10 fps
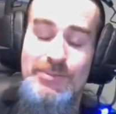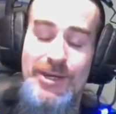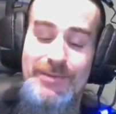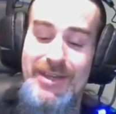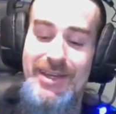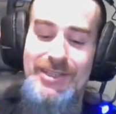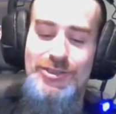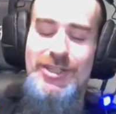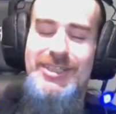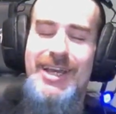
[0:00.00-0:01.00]
but it's
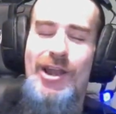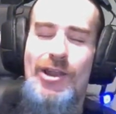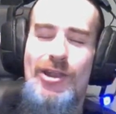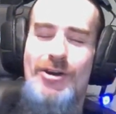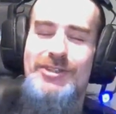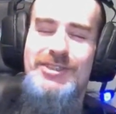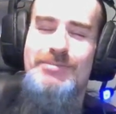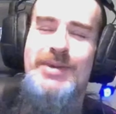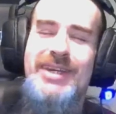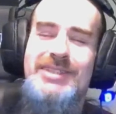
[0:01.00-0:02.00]
going to take a lot to
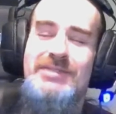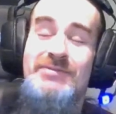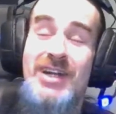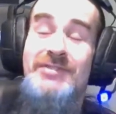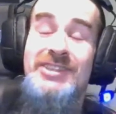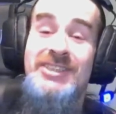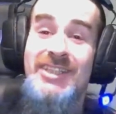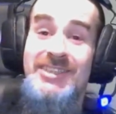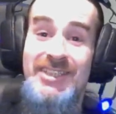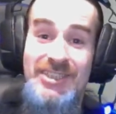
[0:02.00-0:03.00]
beat Final Fantasy
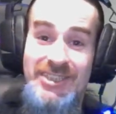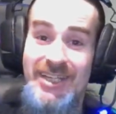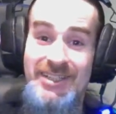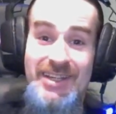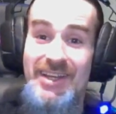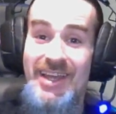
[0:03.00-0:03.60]
16 Sid.